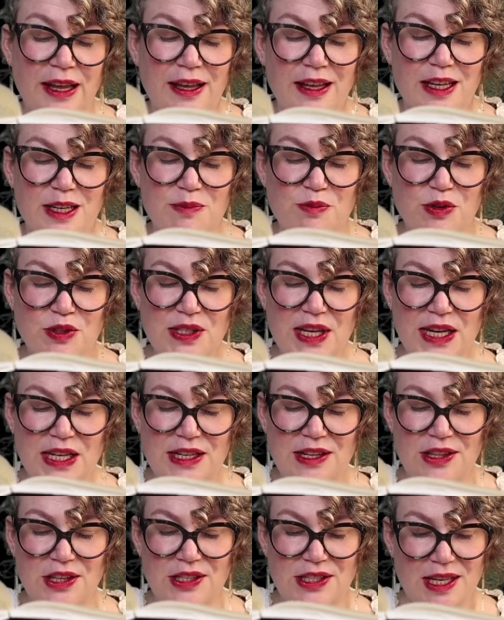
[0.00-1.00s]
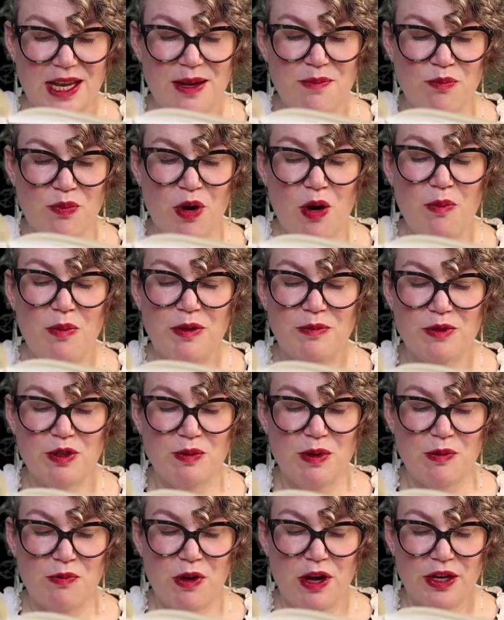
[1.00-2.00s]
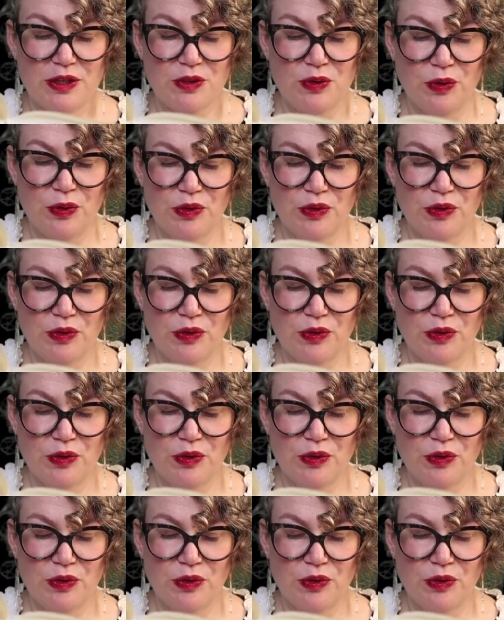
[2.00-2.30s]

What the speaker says: and presented the same problem to be worked all